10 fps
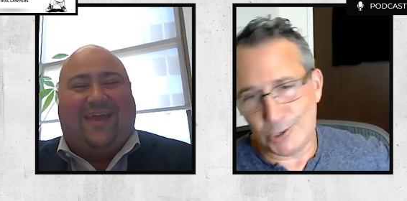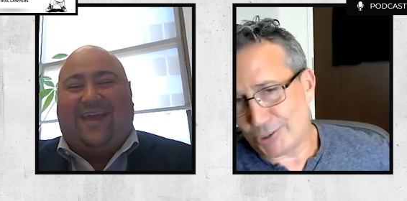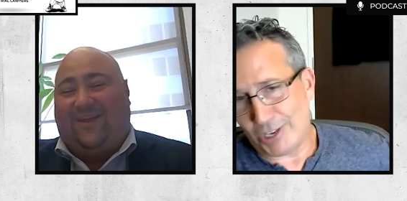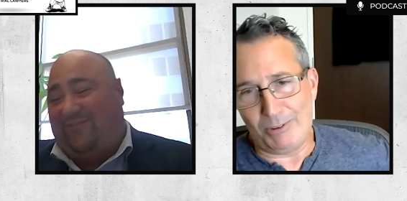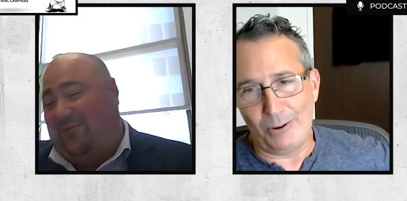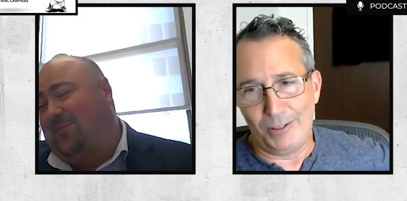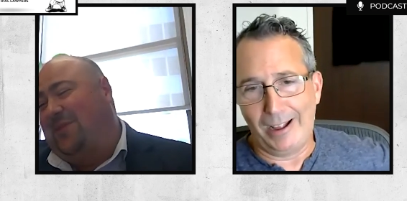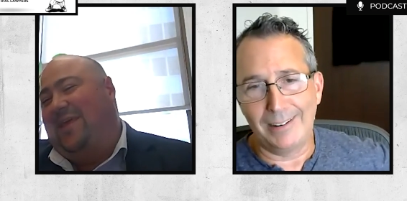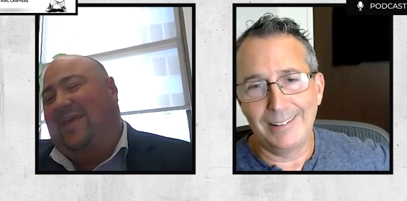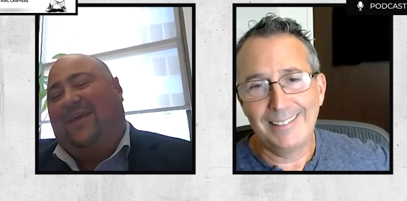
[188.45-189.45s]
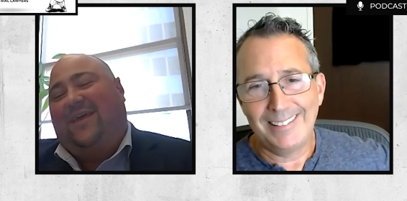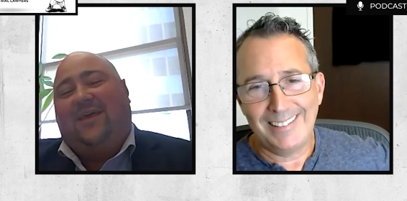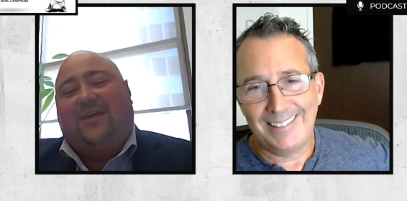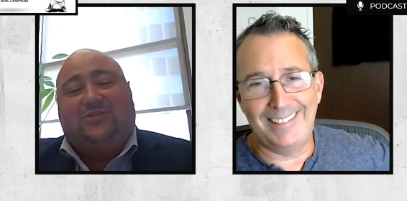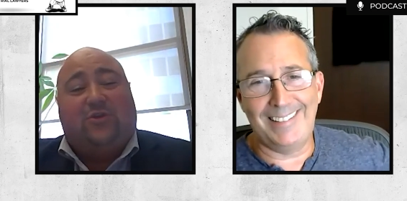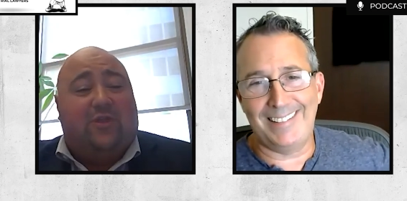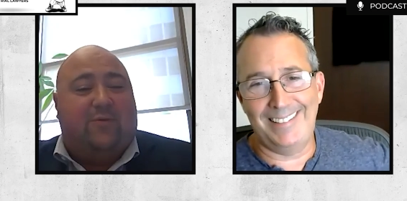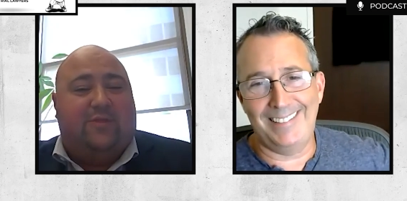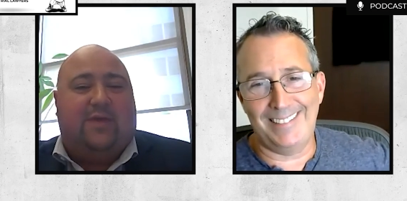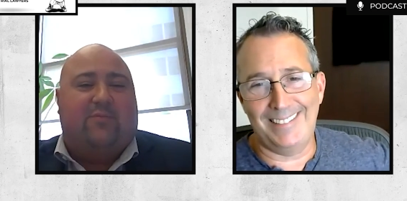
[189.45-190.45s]
Speaker 1: I got you. Doing that.
Speaker 2: So
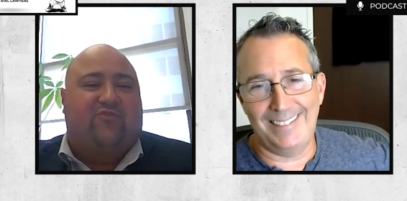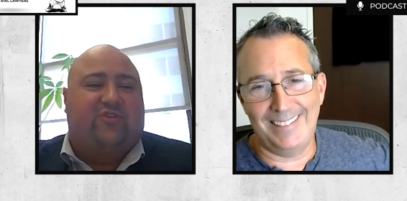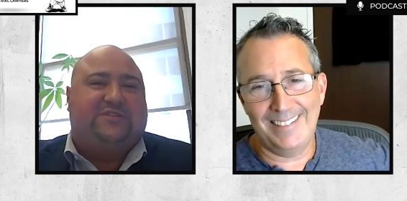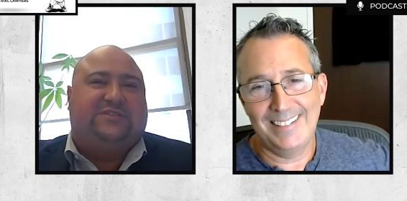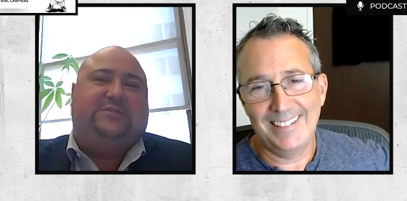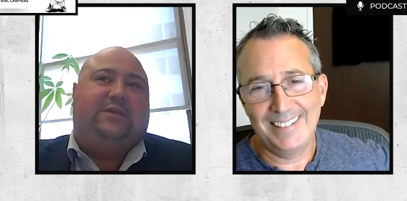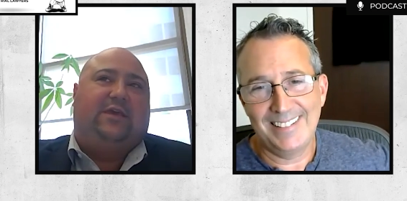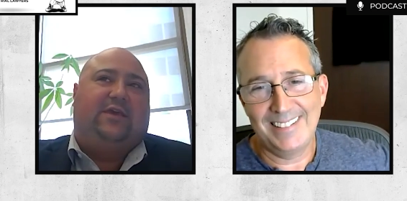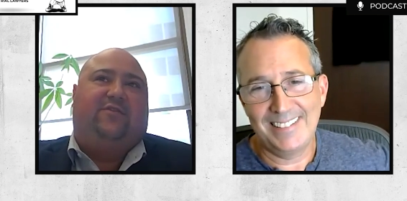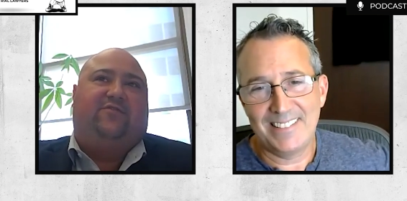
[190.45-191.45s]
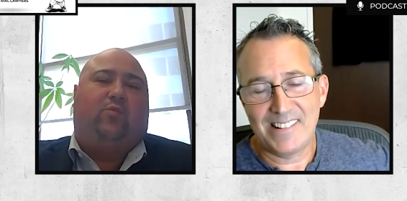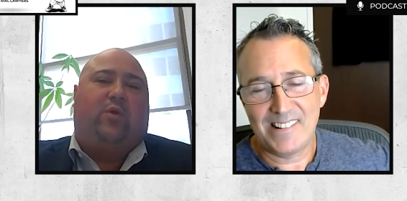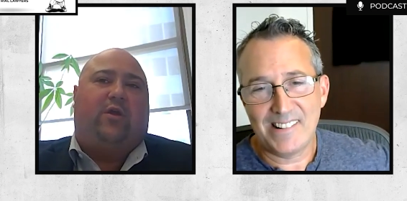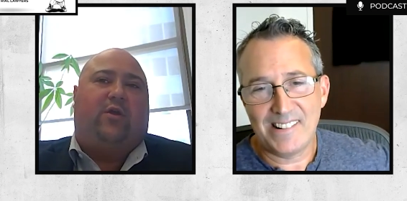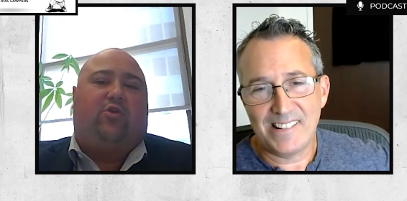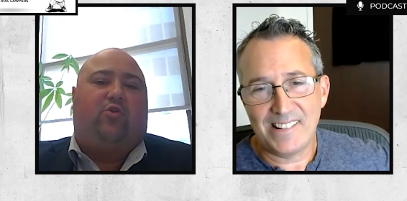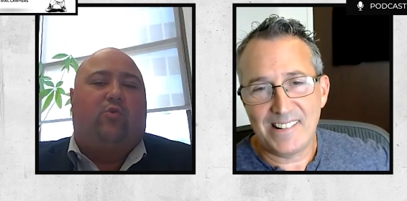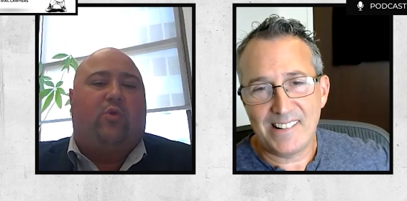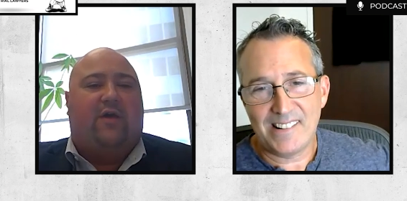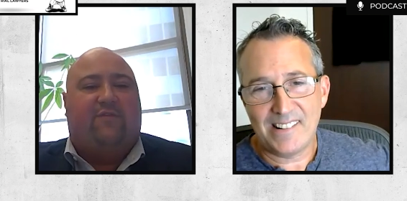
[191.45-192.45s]
liquid damages is where
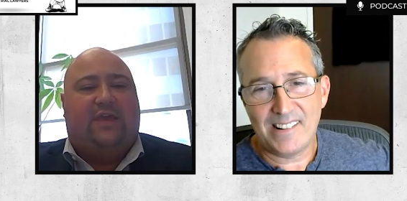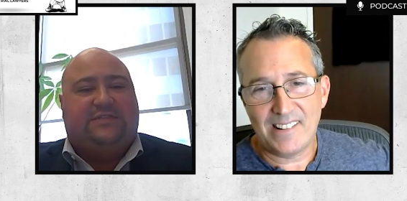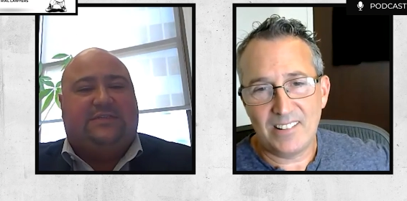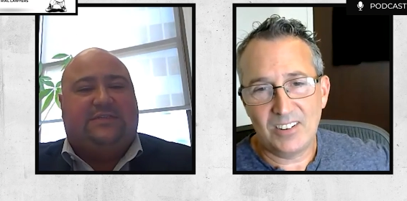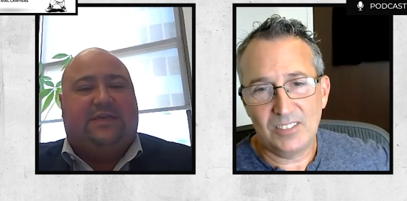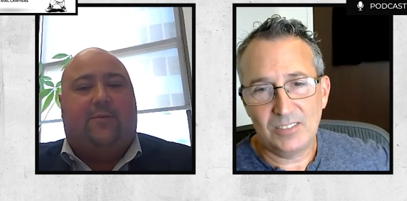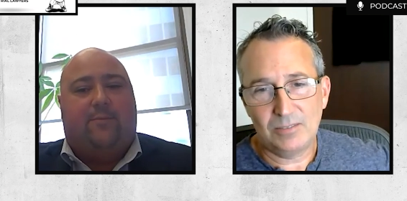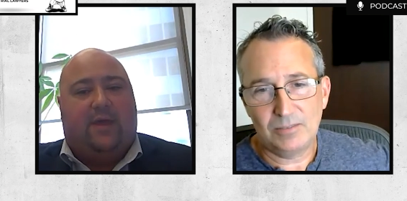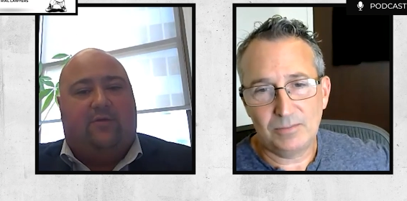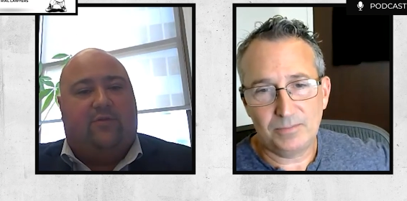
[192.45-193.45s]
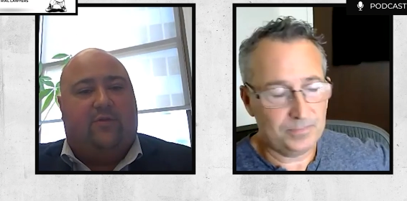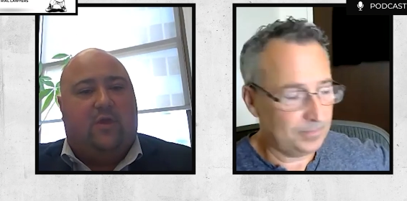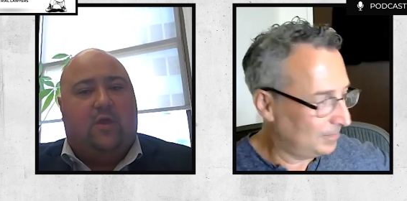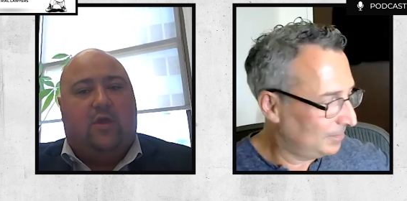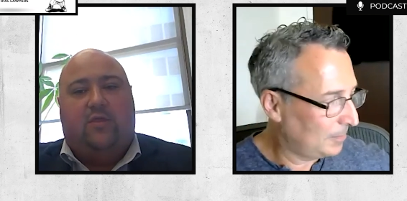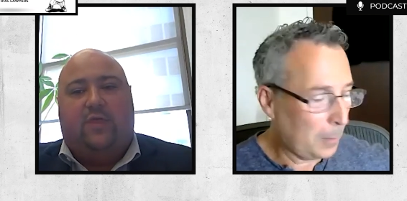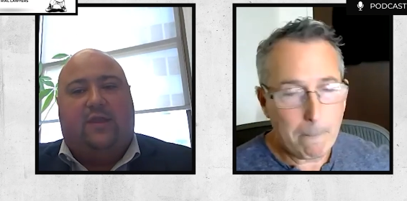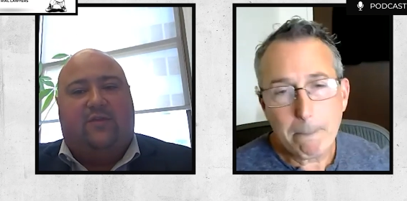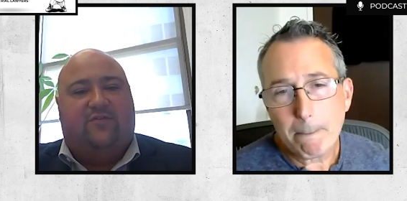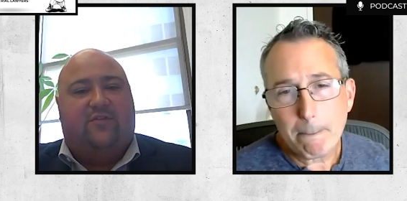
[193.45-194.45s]
you have a set amount that
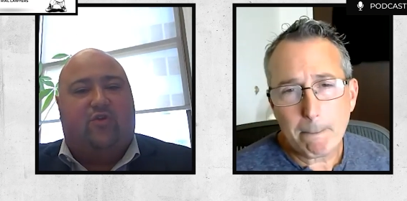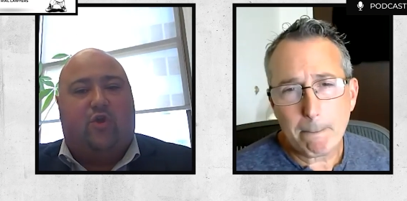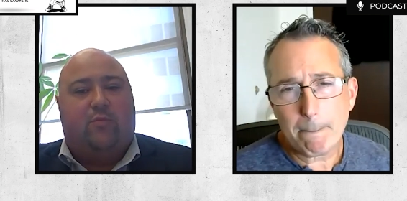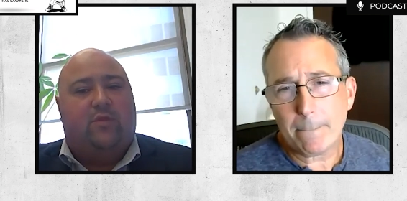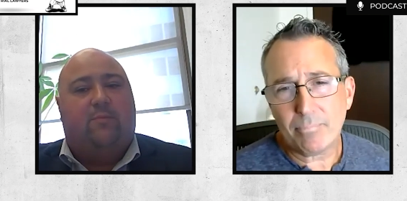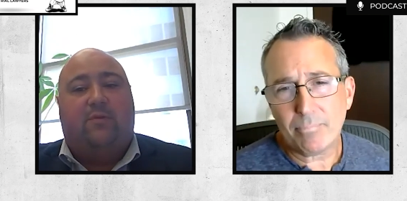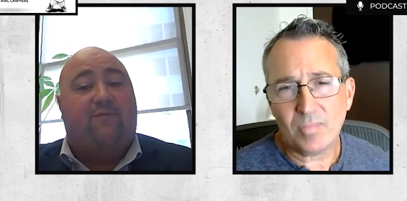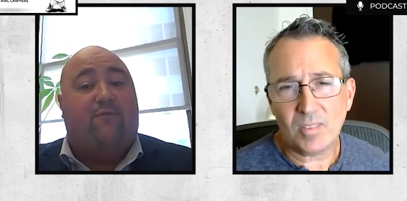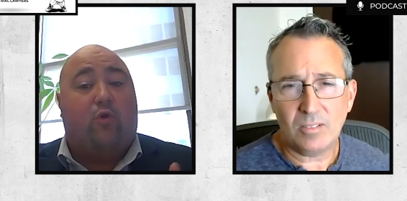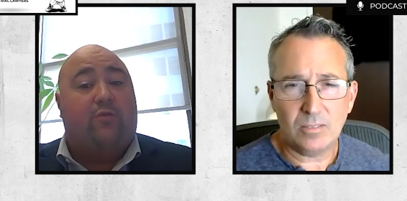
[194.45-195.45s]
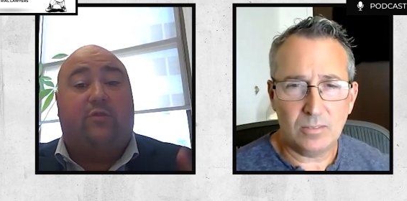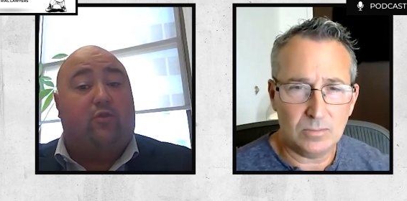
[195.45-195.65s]
is determined before the